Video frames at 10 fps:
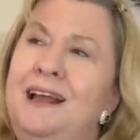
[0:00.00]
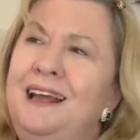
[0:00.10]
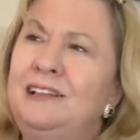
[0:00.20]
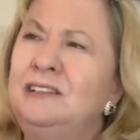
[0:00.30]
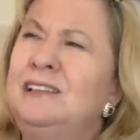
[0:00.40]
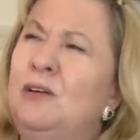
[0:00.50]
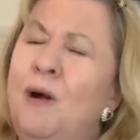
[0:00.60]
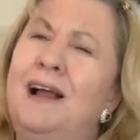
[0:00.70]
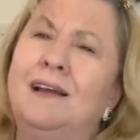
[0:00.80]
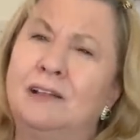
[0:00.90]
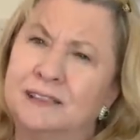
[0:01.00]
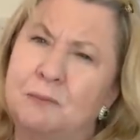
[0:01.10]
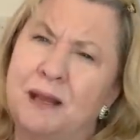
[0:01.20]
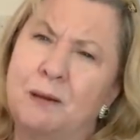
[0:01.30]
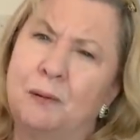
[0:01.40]
he does quite a lot of
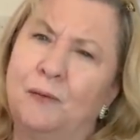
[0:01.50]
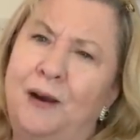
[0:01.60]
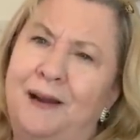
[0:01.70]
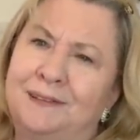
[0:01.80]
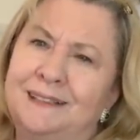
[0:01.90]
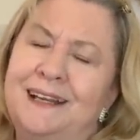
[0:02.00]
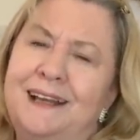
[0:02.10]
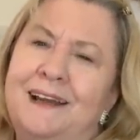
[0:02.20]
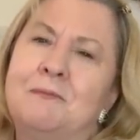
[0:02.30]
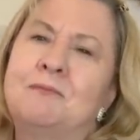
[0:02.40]
people round here